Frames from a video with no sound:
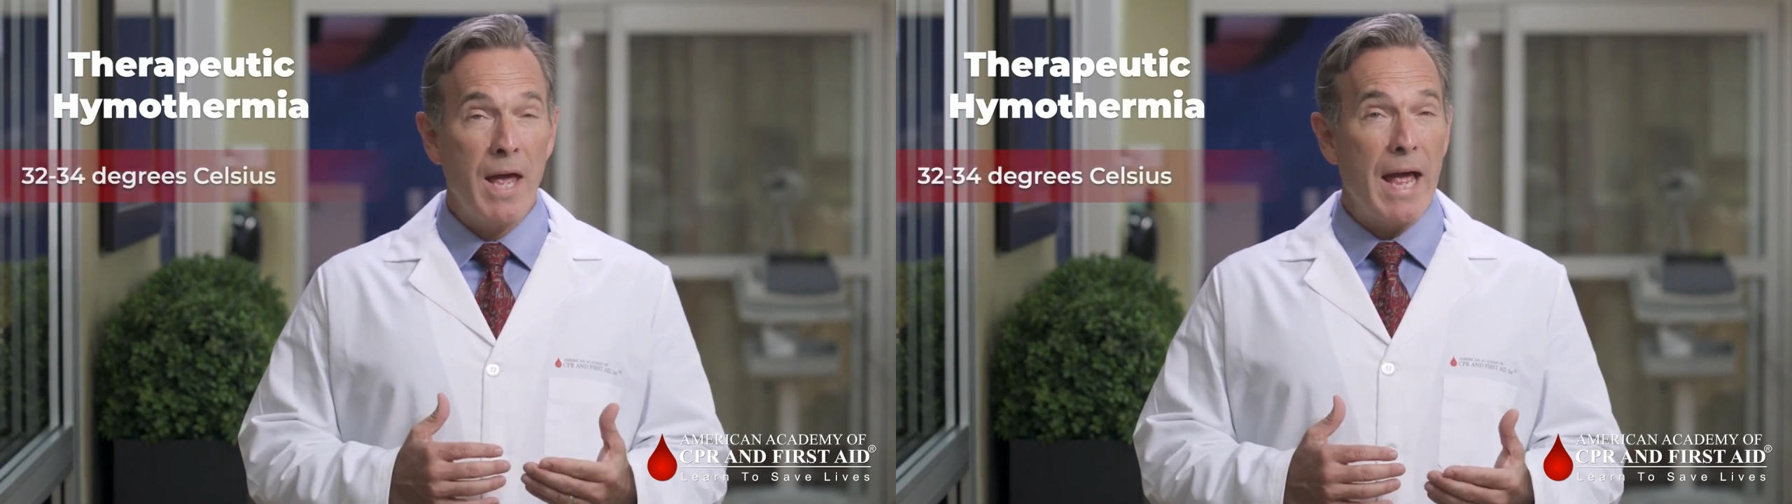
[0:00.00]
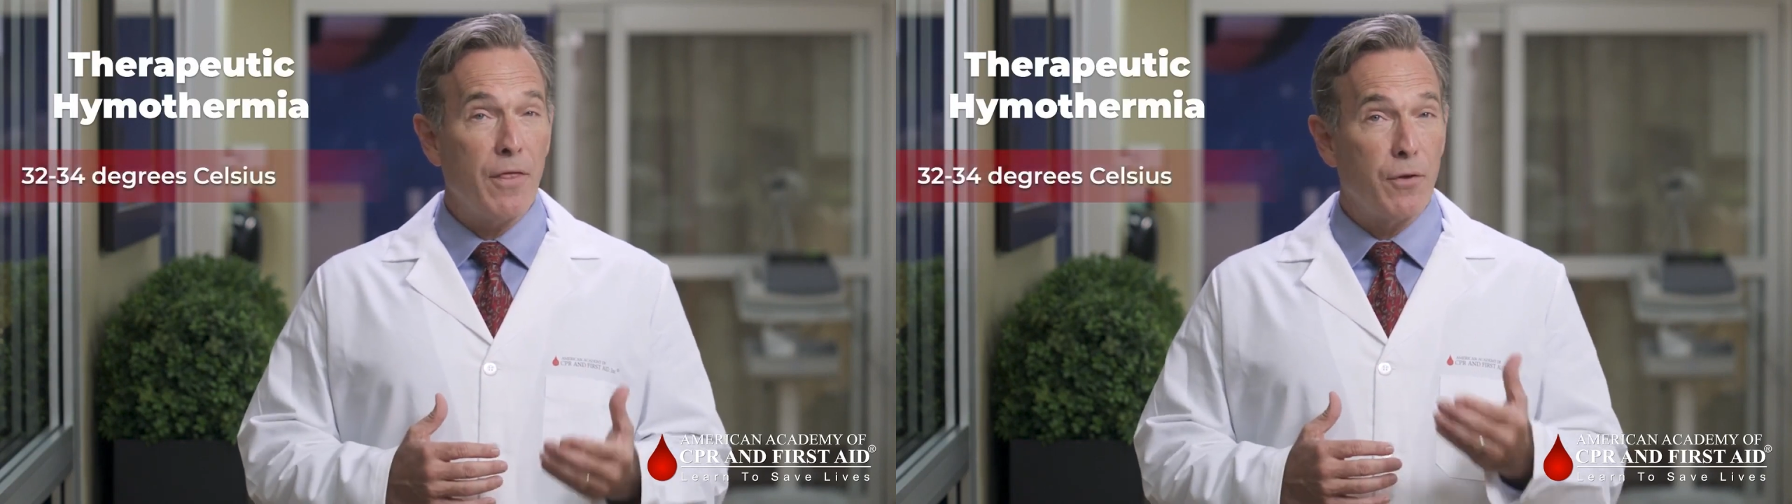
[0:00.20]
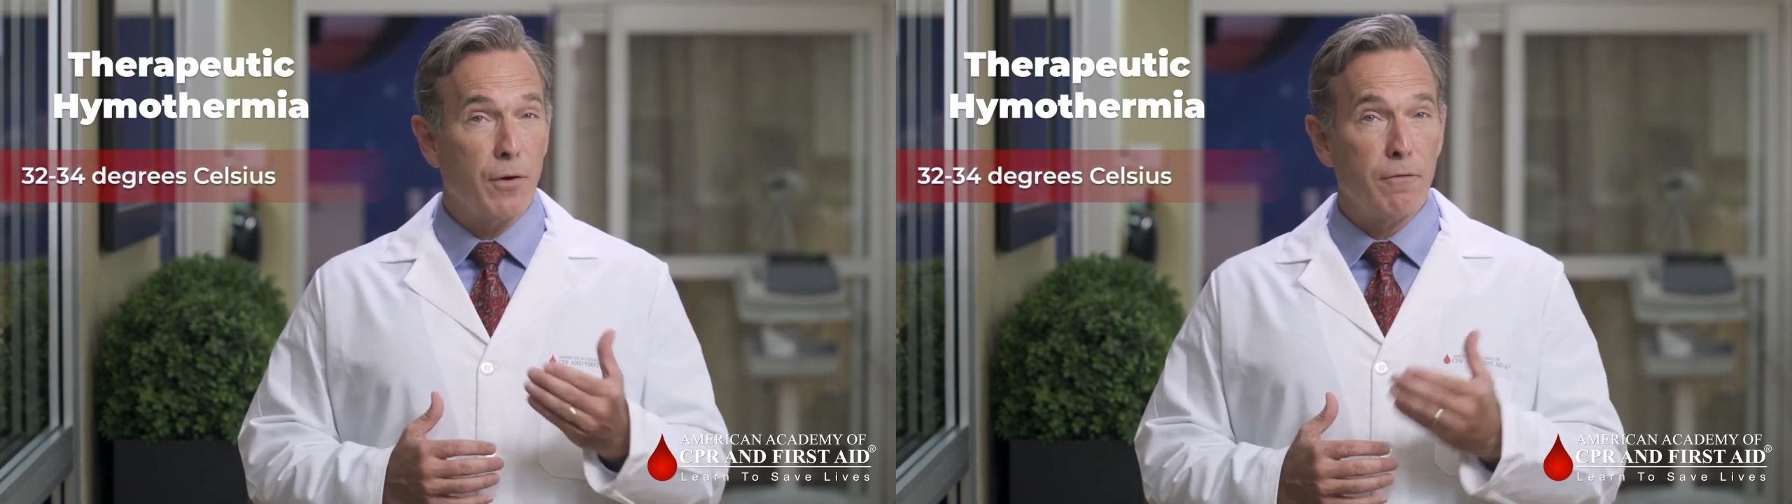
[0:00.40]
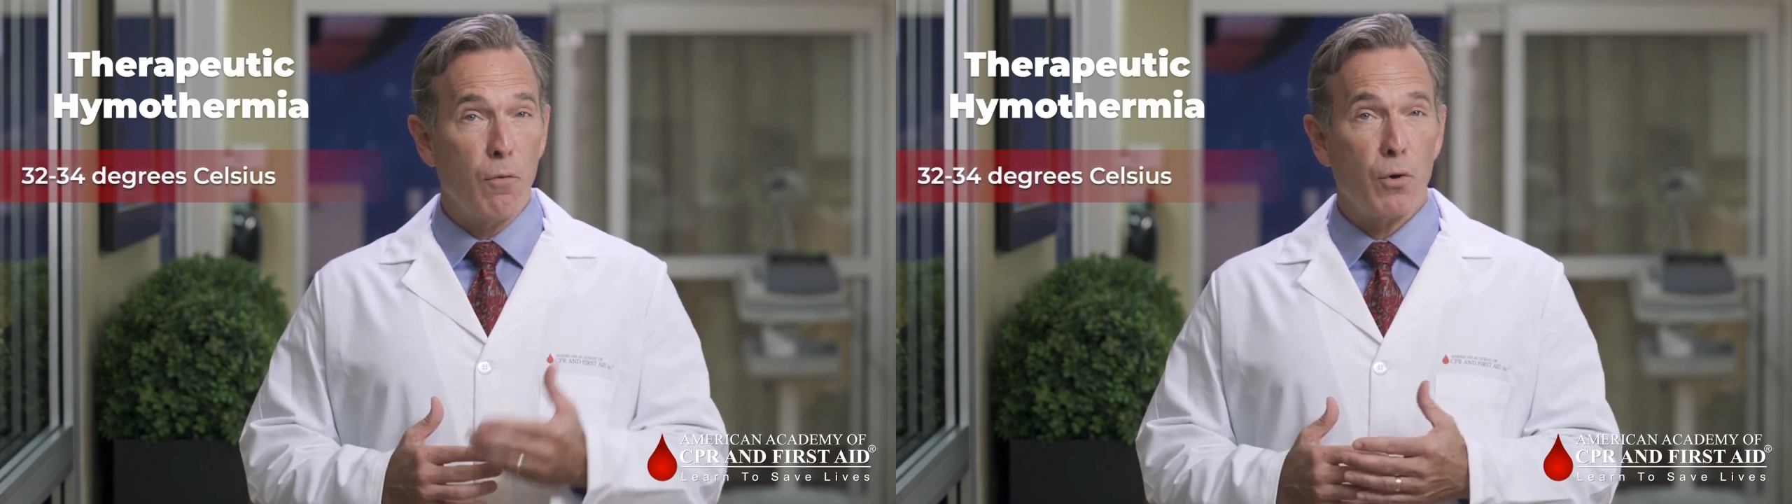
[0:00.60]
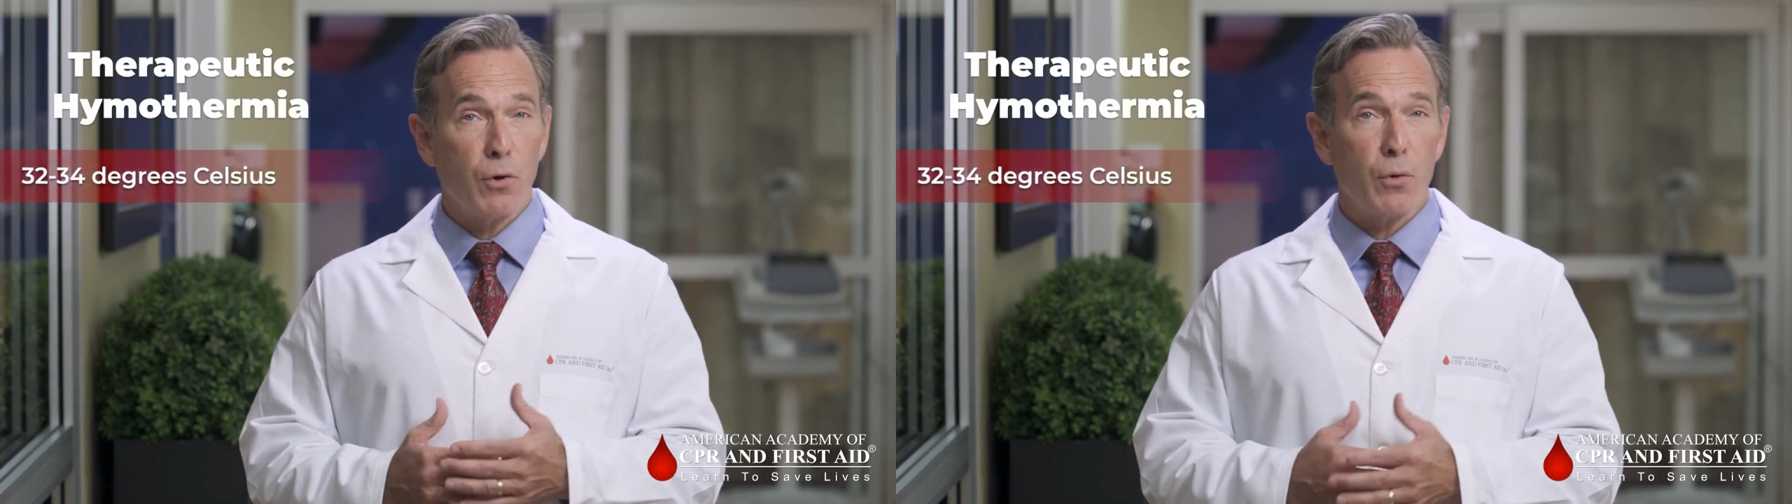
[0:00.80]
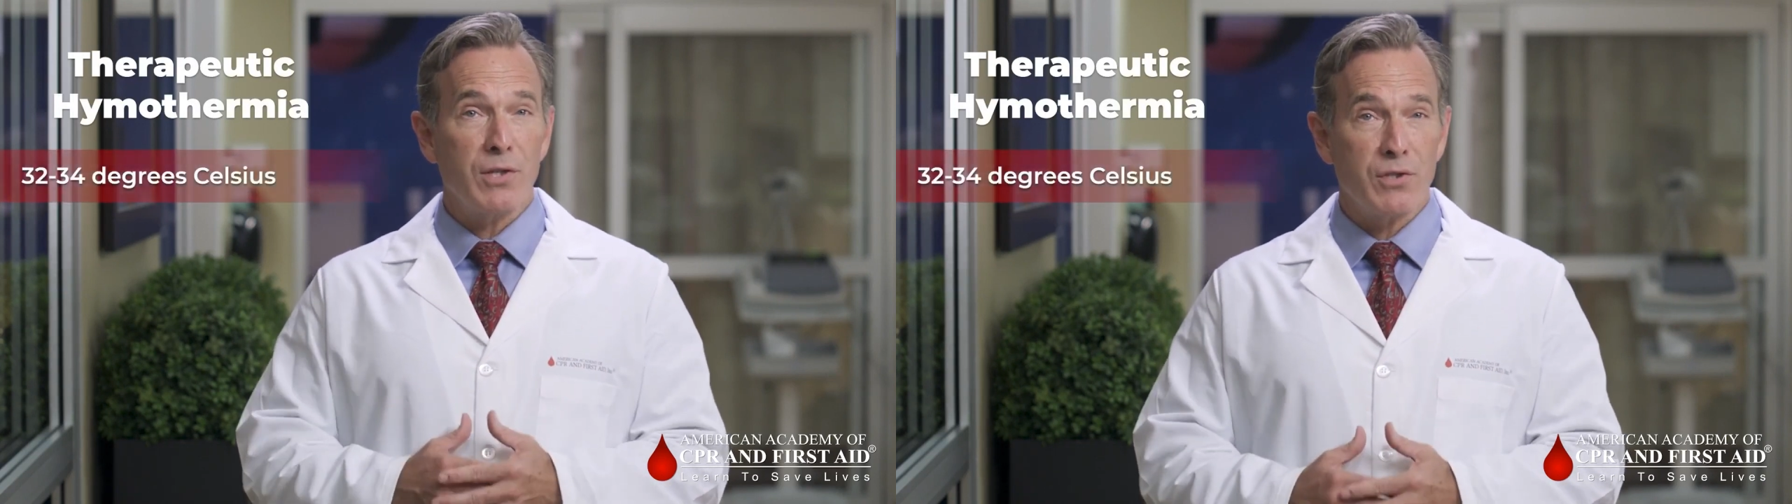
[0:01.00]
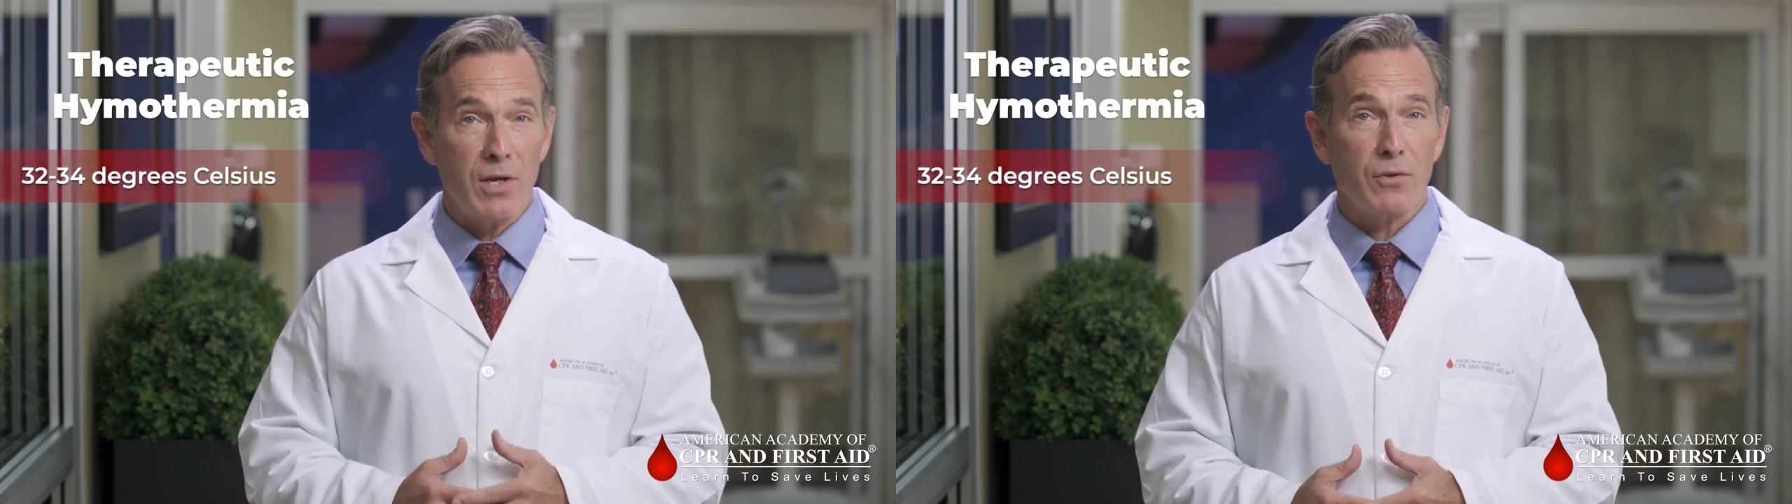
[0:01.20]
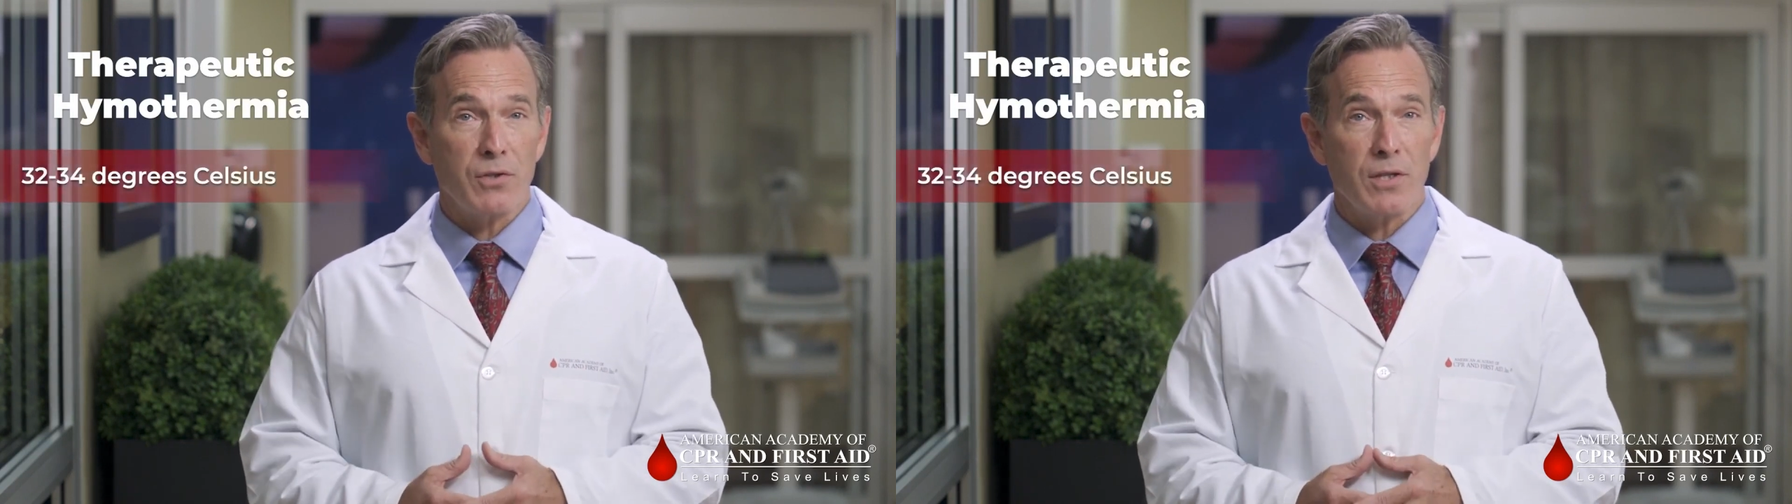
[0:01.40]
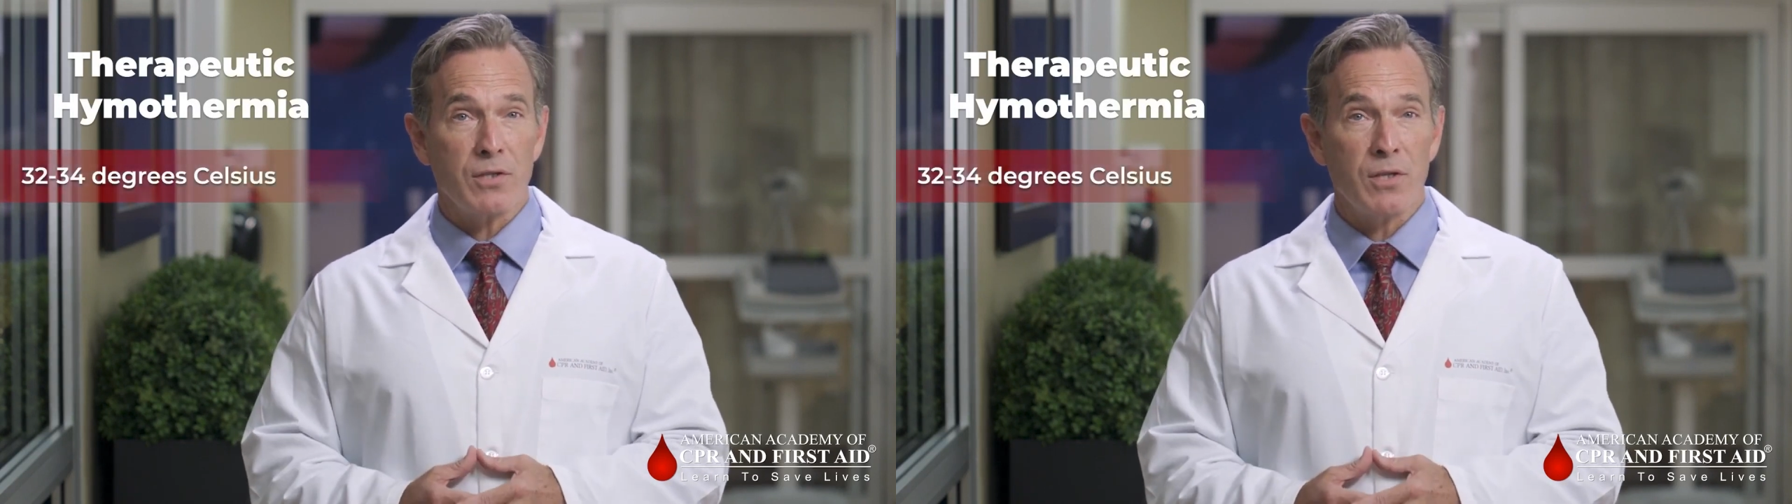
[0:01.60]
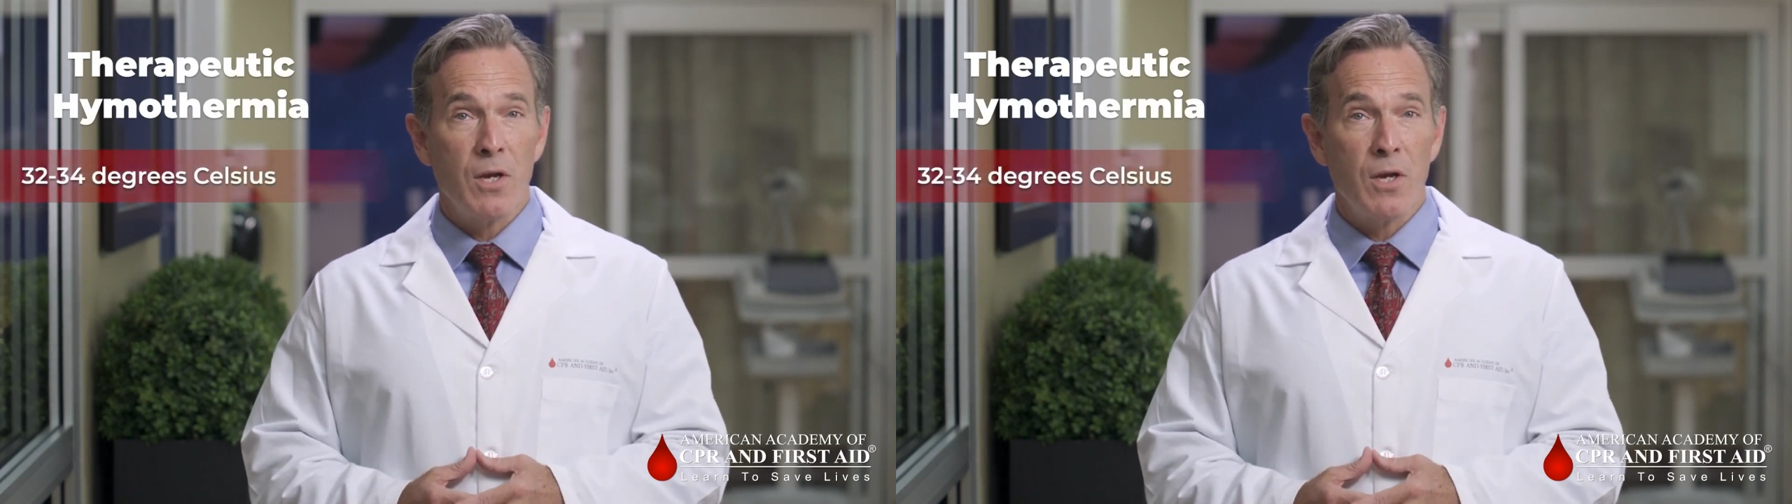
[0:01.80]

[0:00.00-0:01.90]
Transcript: and 34 degrees Celsius,